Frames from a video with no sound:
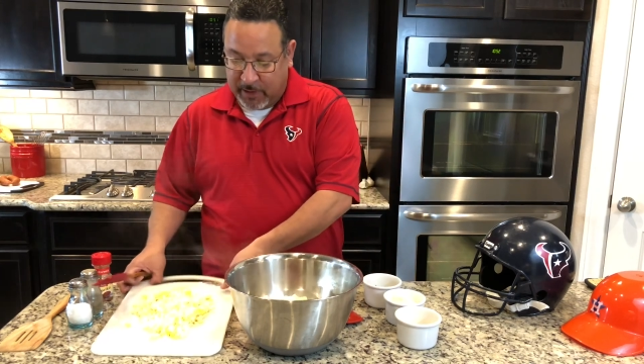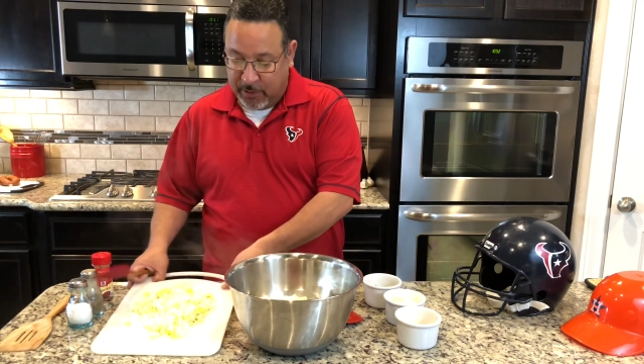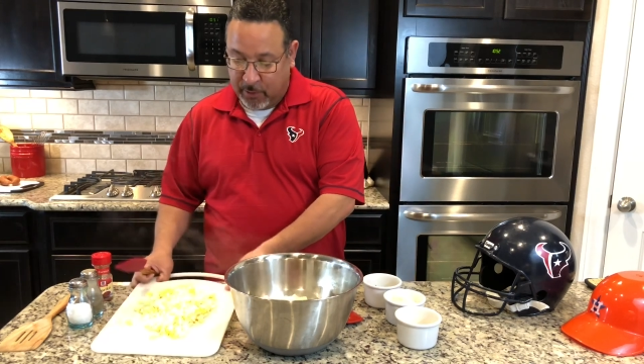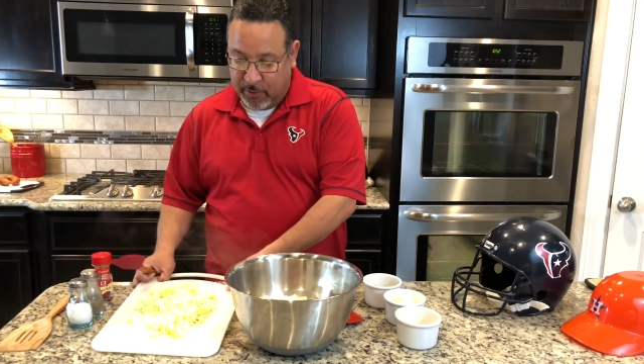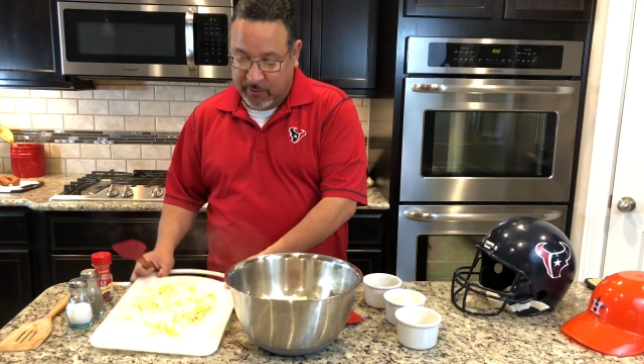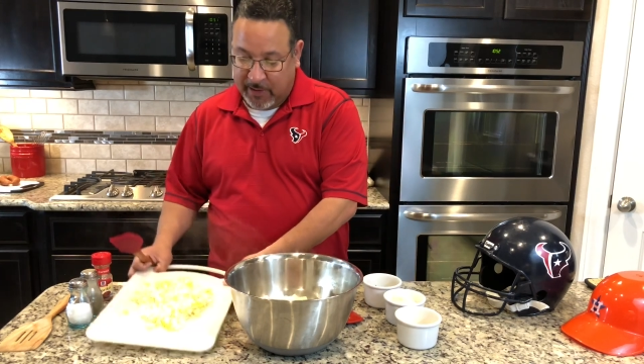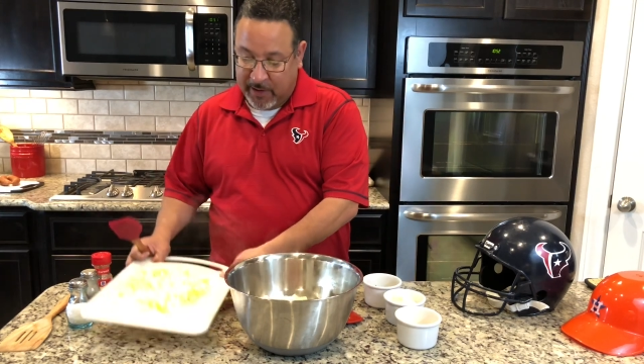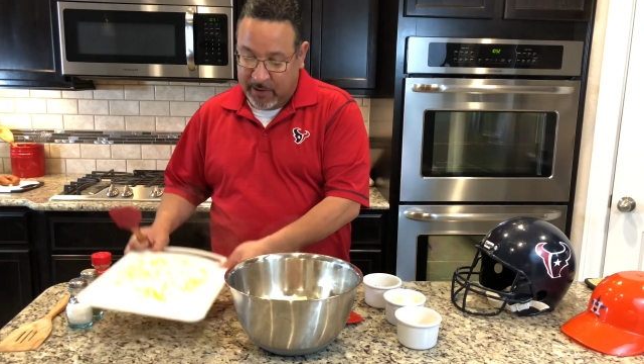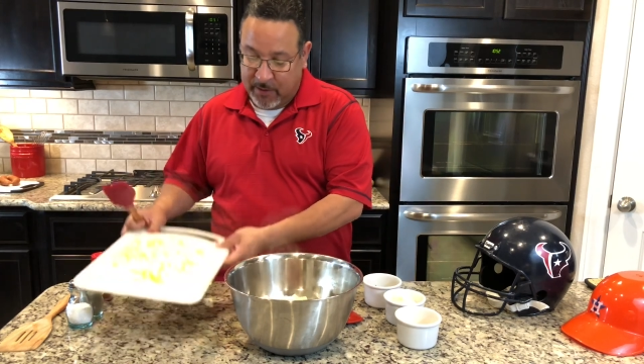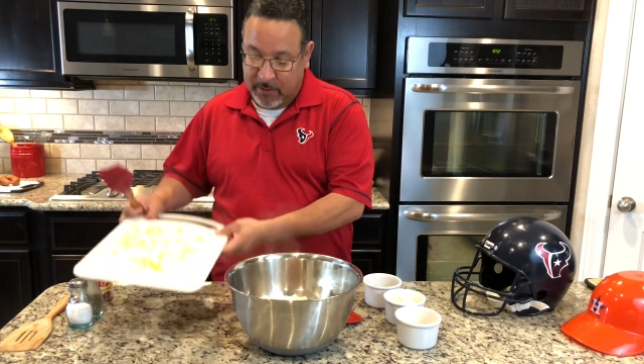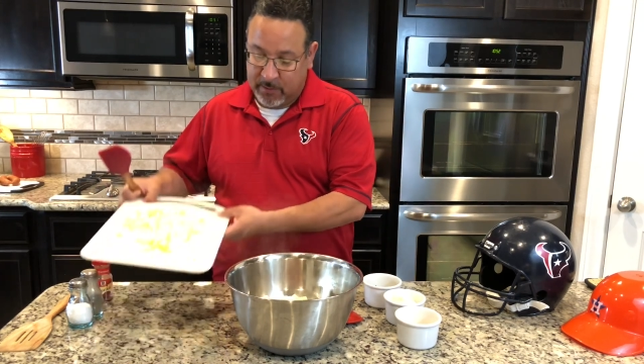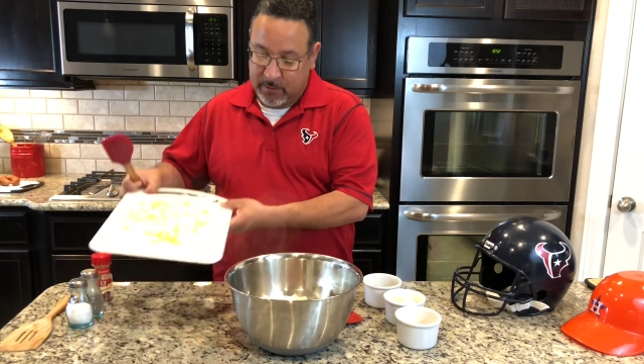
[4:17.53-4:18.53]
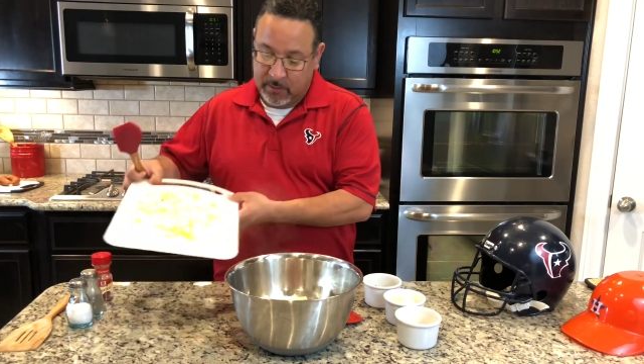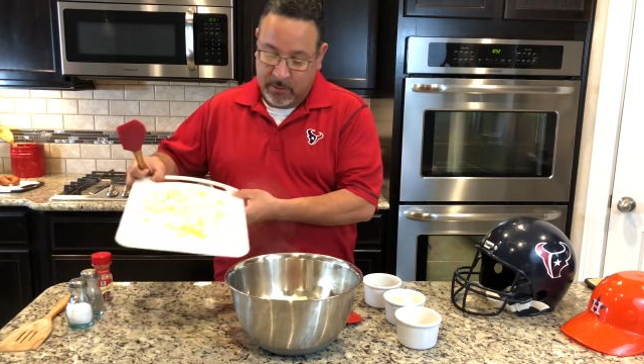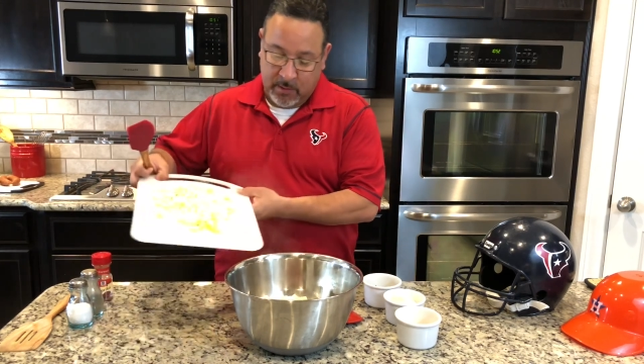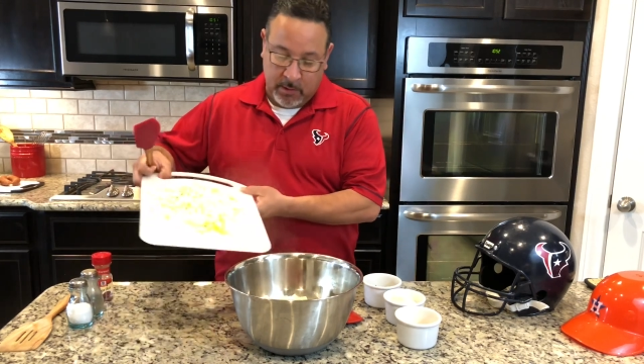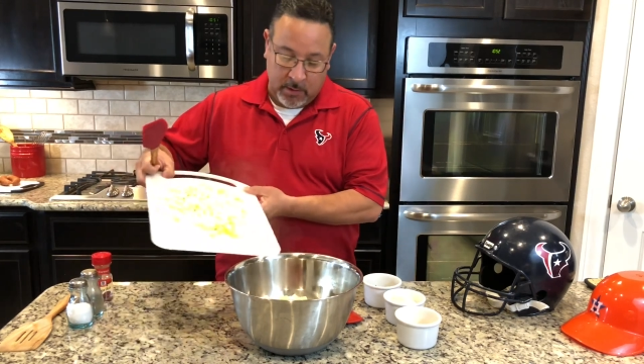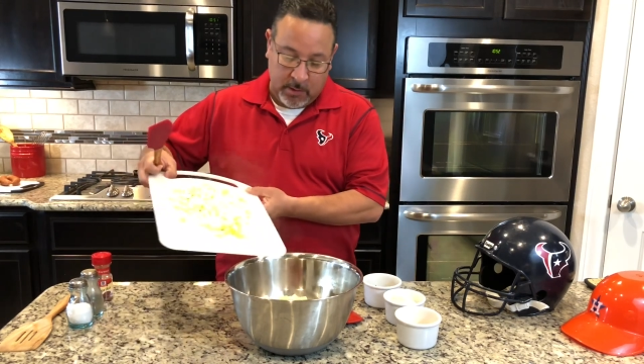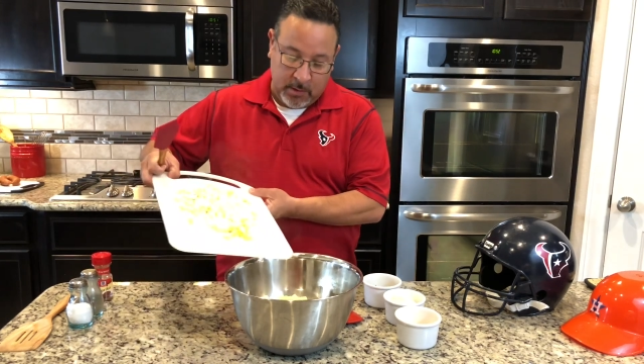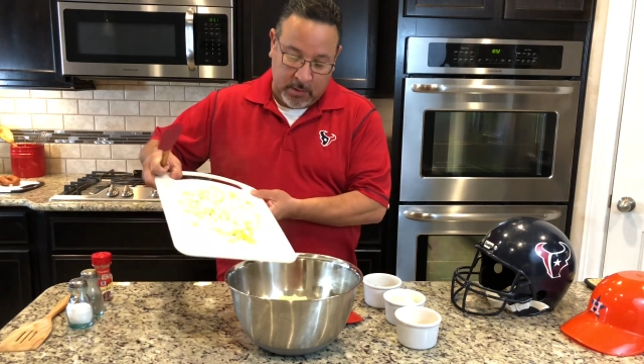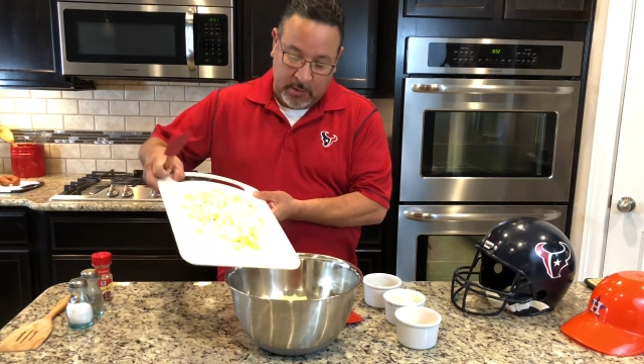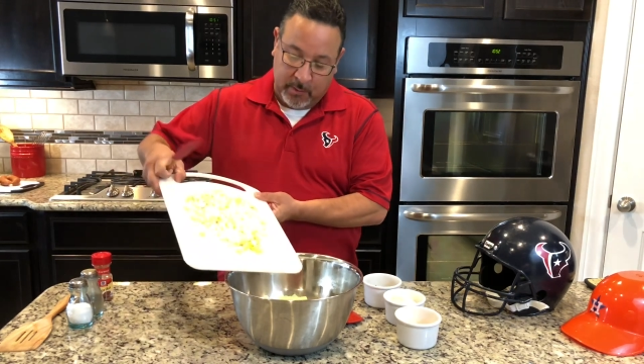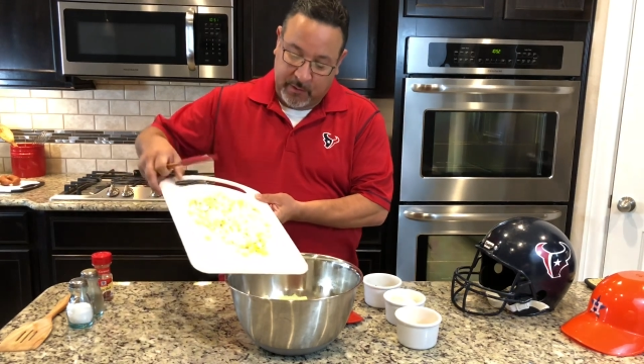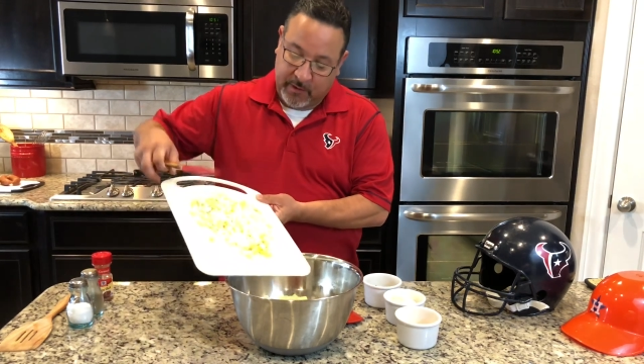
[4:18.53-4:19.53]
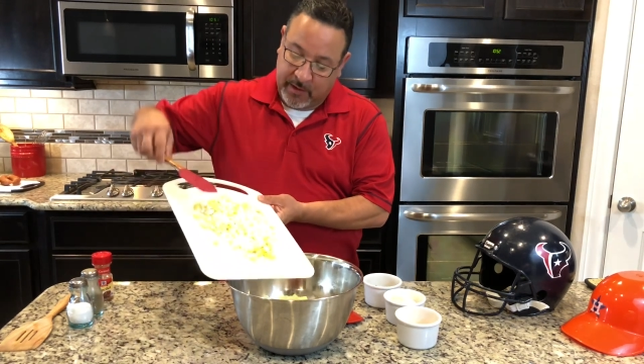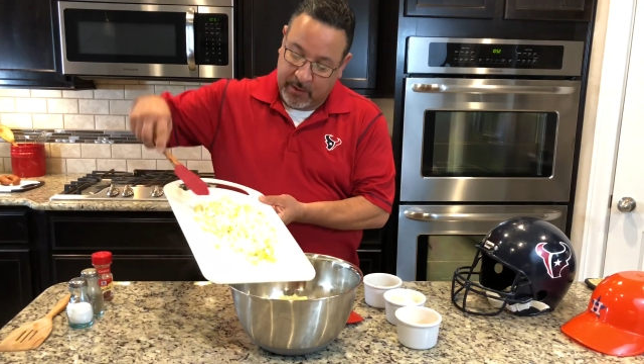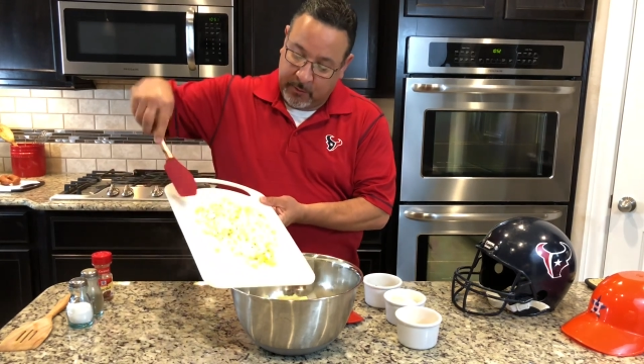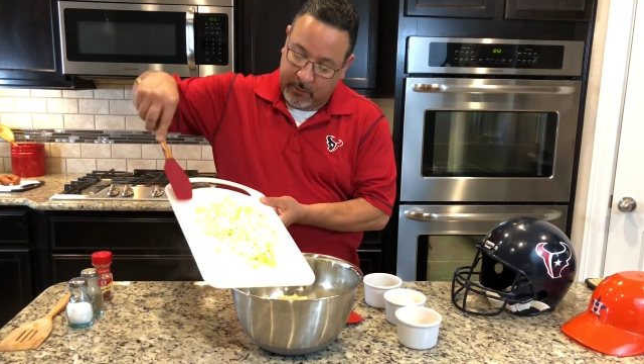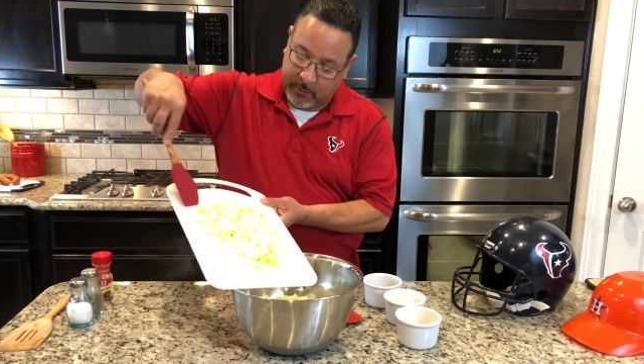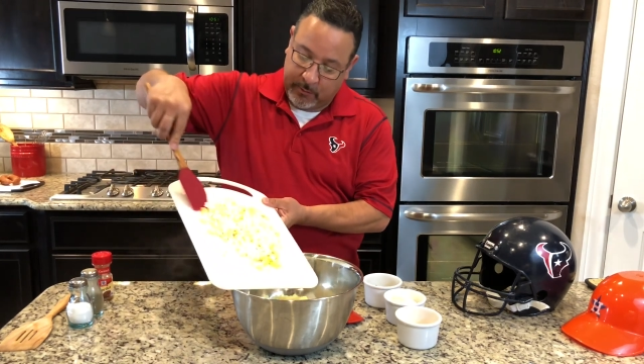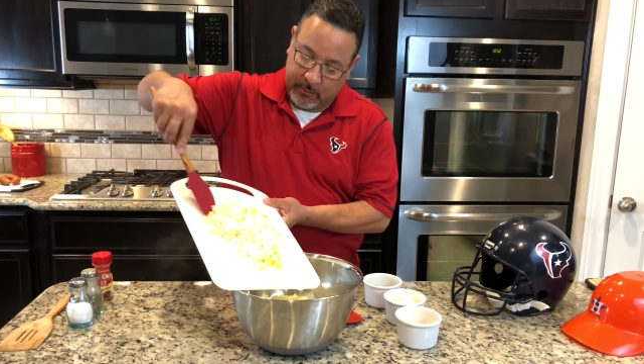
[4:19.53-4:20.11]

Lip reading: I do is add in the potatoes,